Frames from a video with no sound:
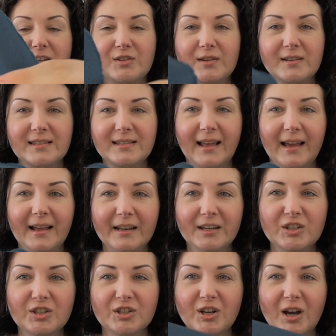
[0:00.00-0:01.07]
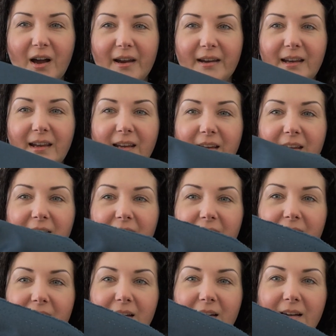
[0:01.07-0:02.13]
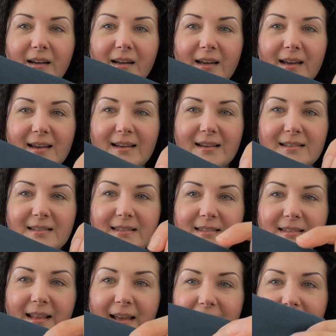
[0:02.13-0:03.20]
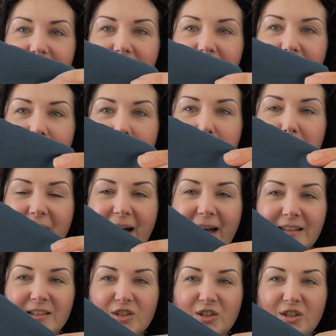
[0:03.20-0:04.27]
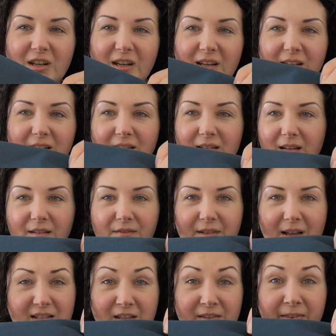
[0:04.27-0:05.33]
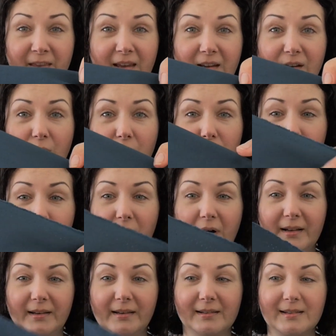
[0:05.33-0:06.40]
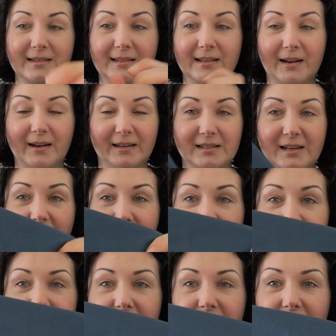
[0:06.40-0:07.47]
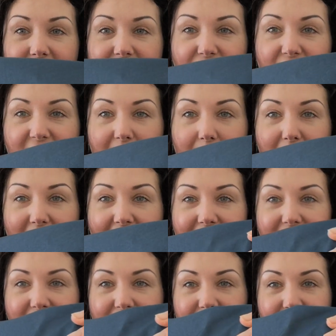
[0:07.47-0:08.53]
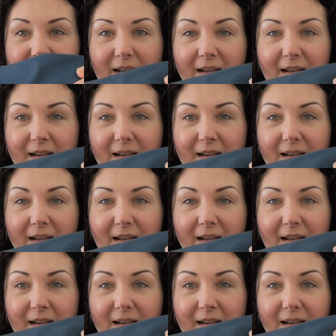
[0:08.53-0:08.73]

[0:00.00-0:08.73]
So it's slightly shiny, slightly like a matte sheen, if that's a thing, on one side, and just a matte